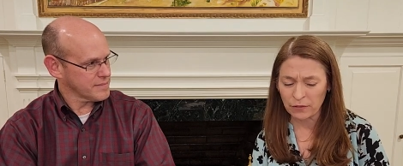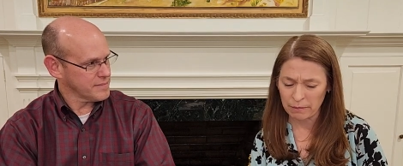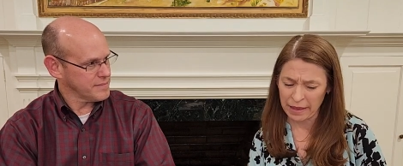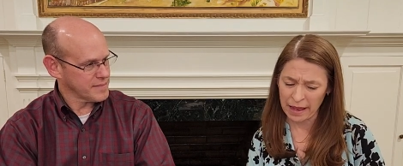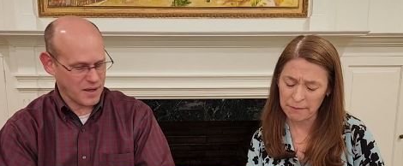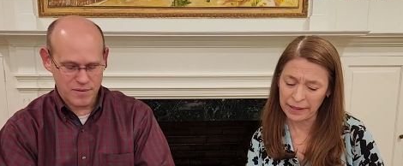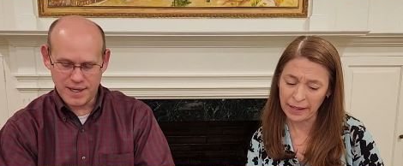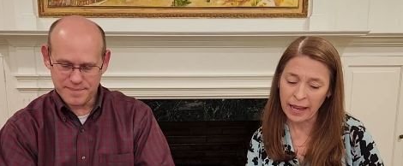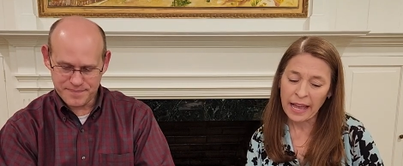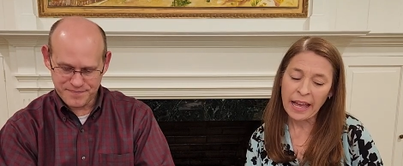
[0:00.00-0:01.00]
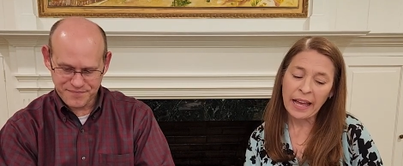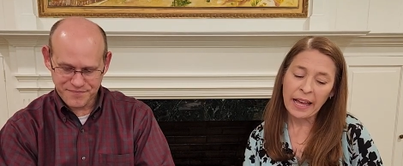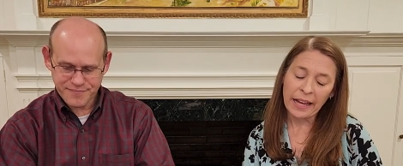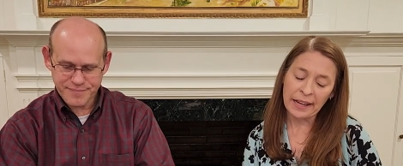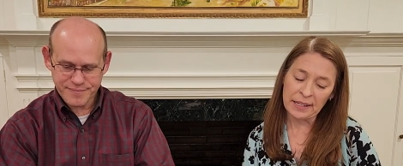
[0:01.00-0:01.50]
Speaker 1: from that. But, right.
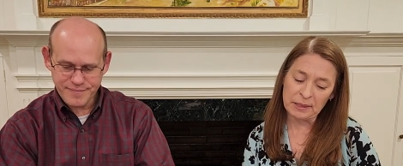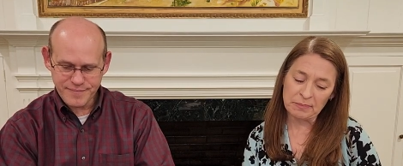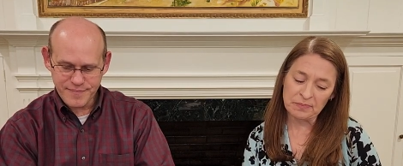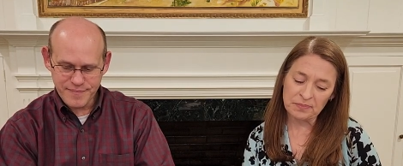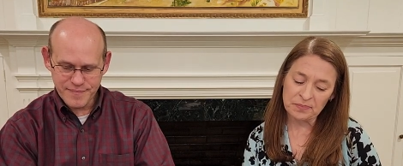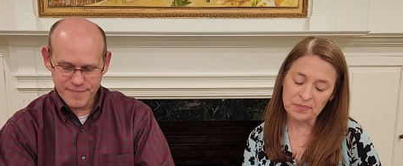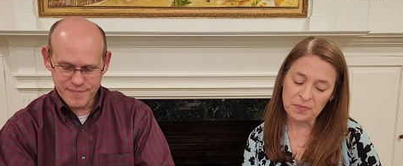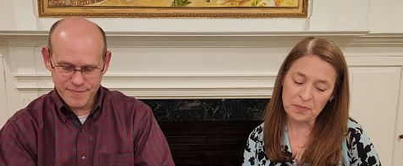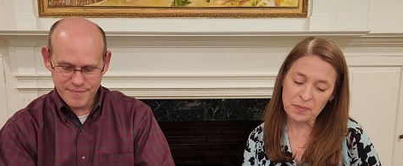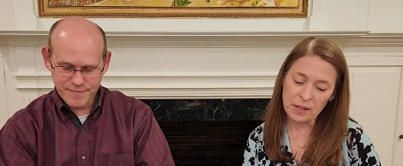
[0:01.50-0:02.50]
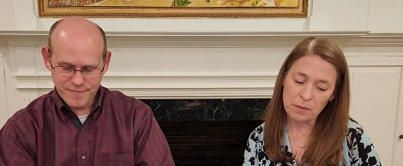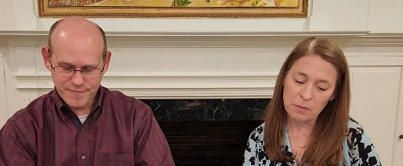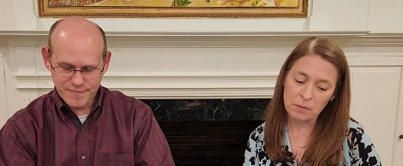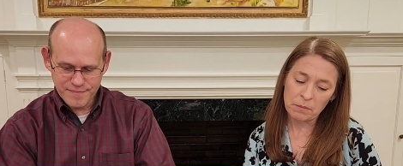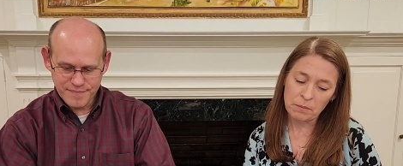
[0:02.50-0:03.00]
um,
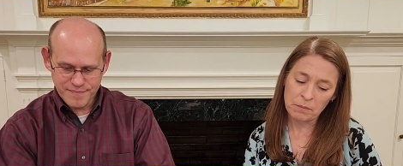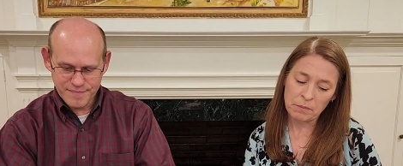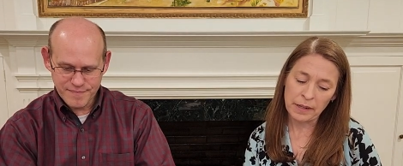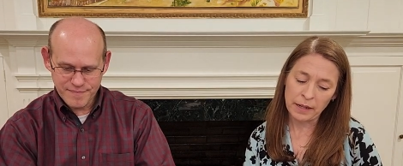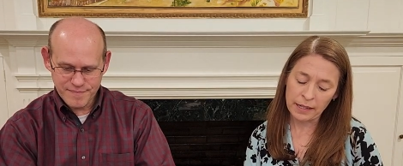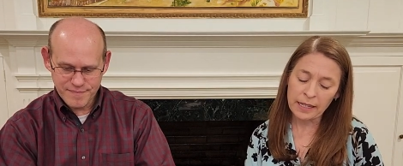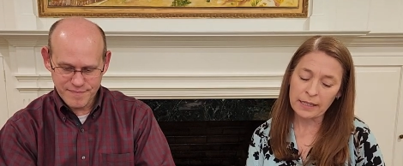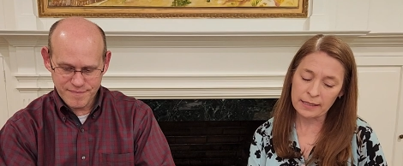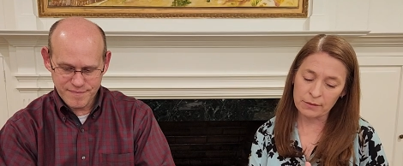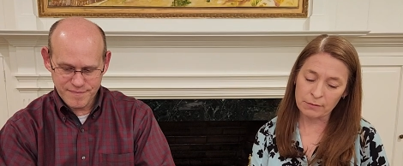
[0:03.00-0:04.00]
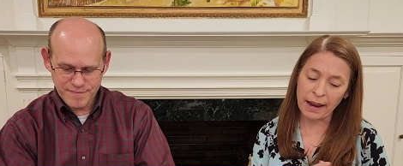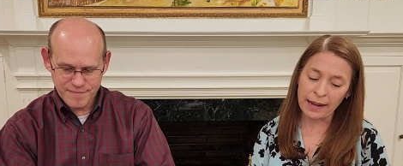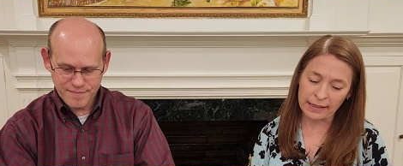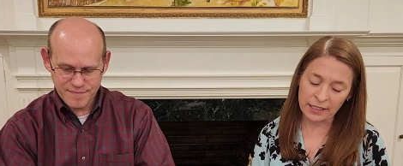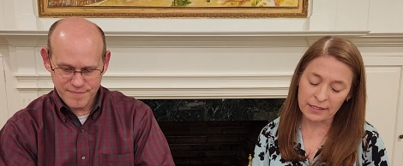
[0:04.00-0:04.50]
but
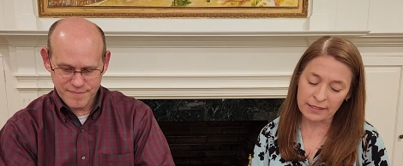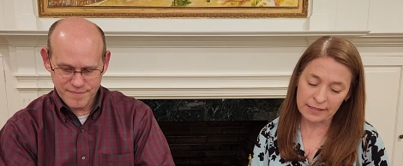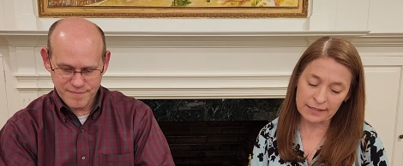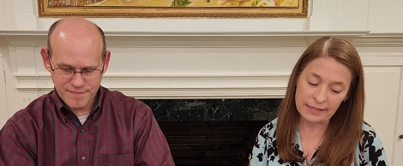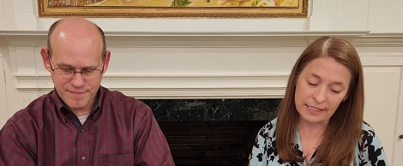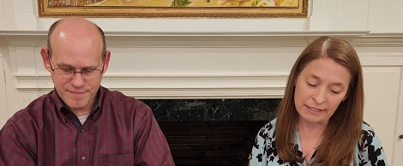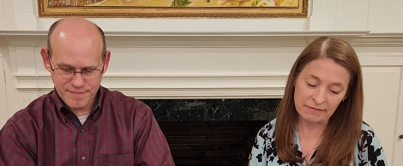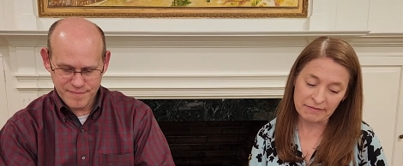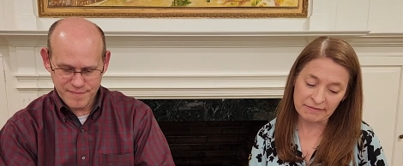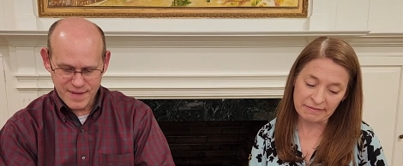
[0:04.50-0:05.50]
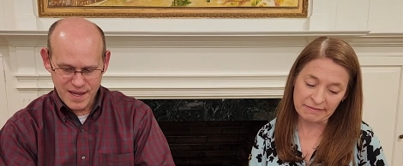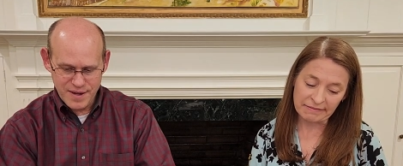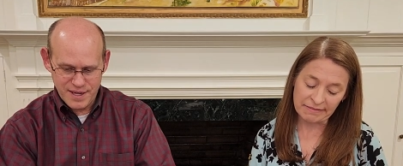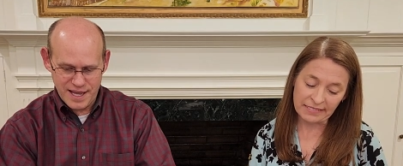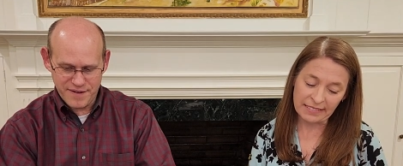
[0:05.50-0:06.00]
right there, you know.
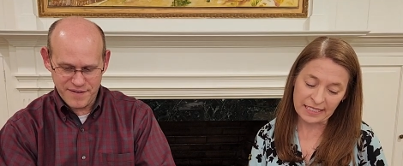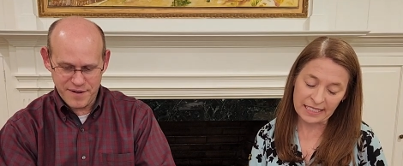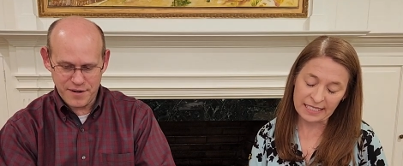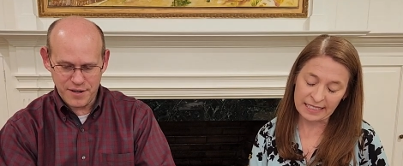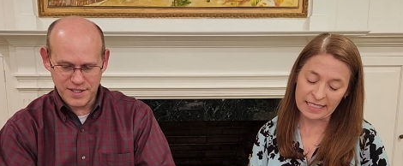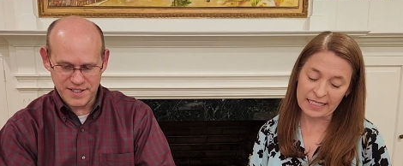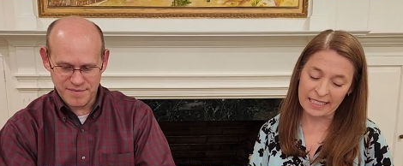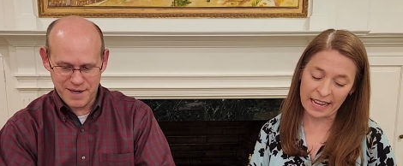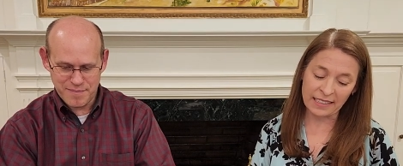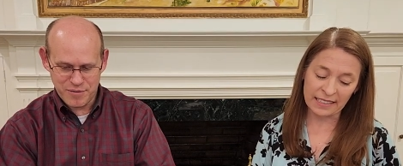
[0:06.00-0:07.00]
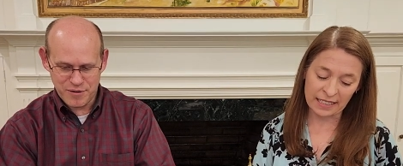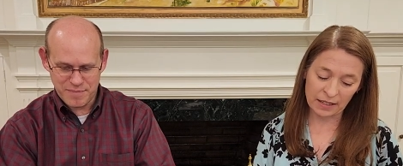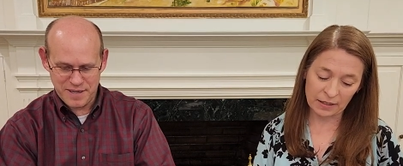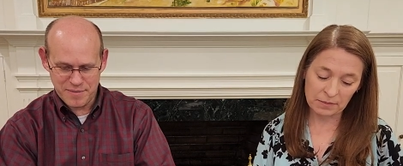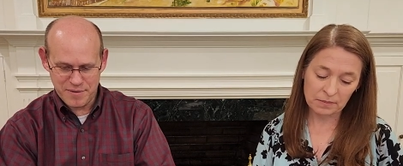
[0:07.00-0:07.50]
Speaker 2: Yeah, for the this, hurt this of my is, poor
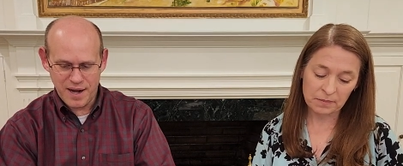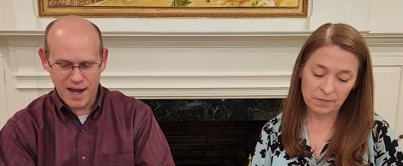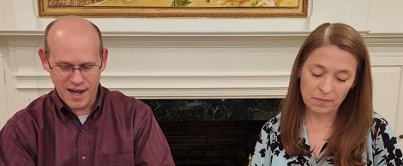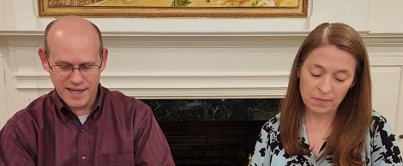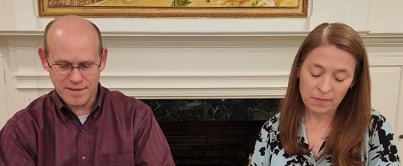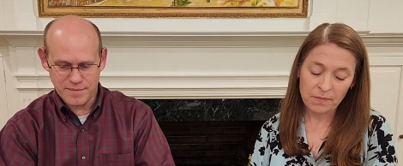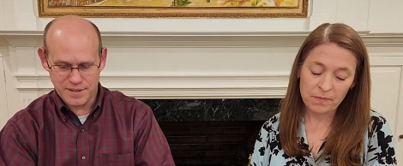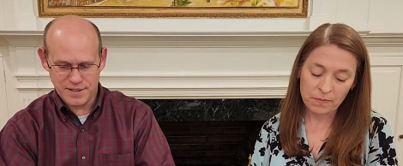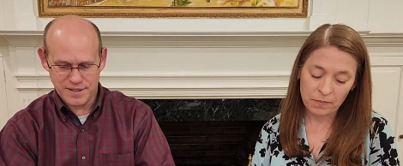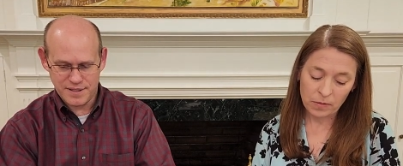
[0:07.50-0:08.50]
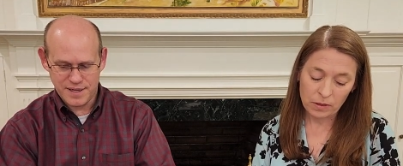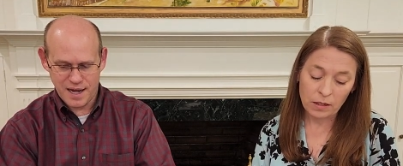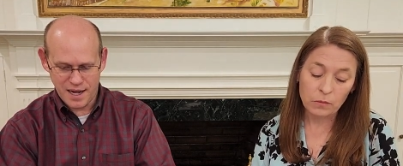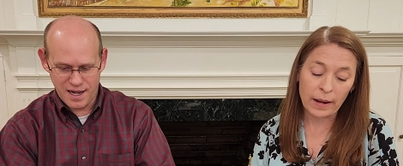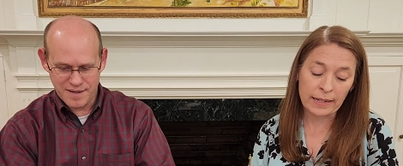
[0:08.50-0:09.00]
people, I am hurt.
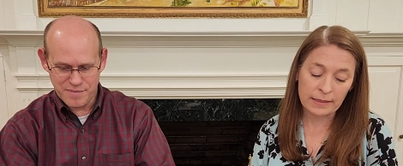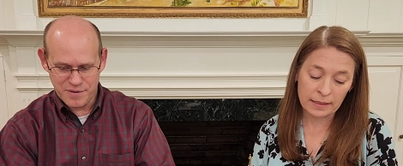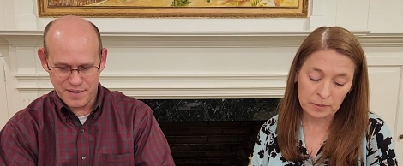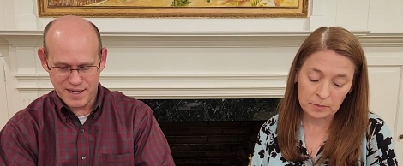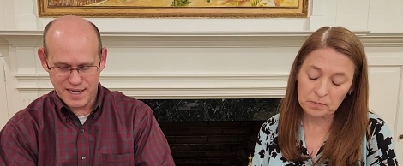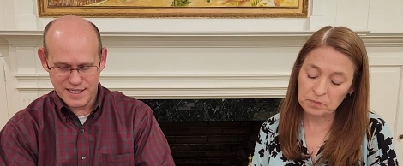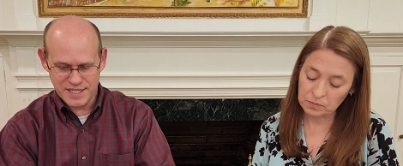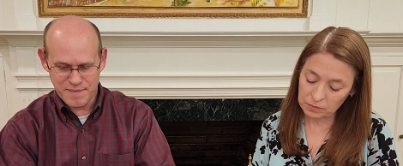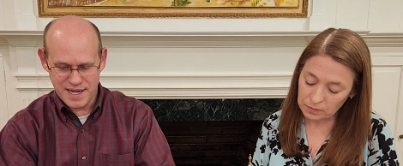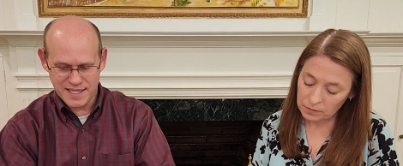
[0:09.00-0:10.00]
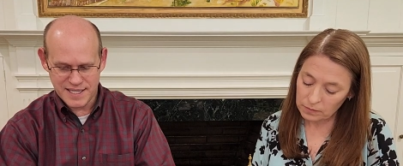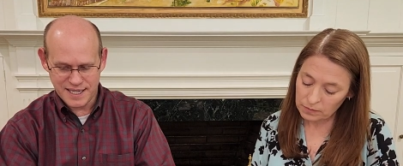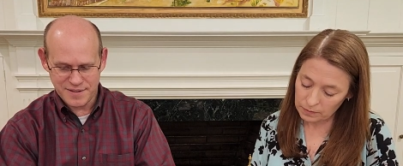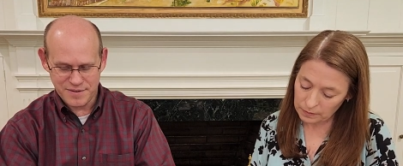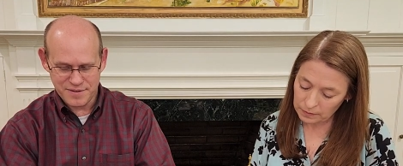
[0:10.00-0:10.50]
I right. mourn and dismay has
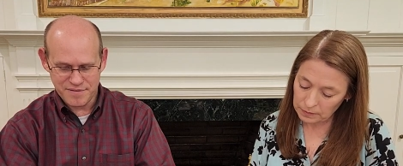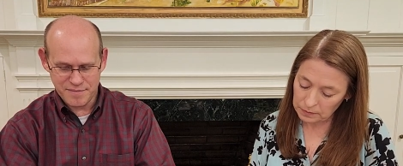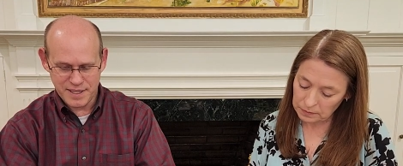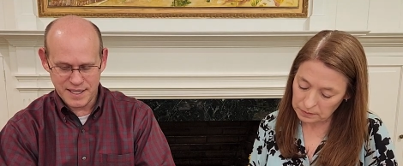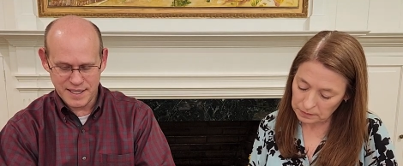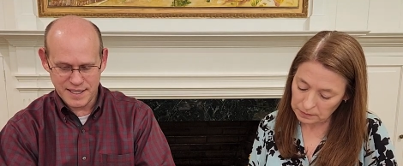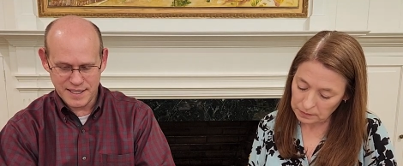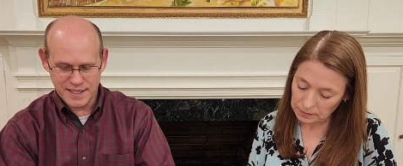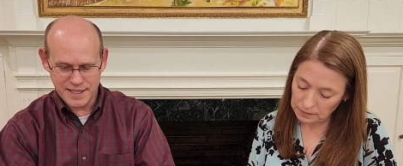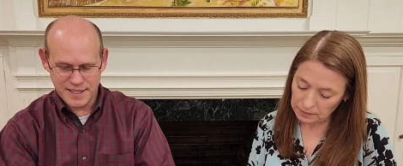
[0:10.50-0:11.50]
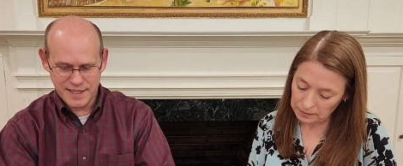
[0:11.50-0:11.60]
taken hold of me. Uh,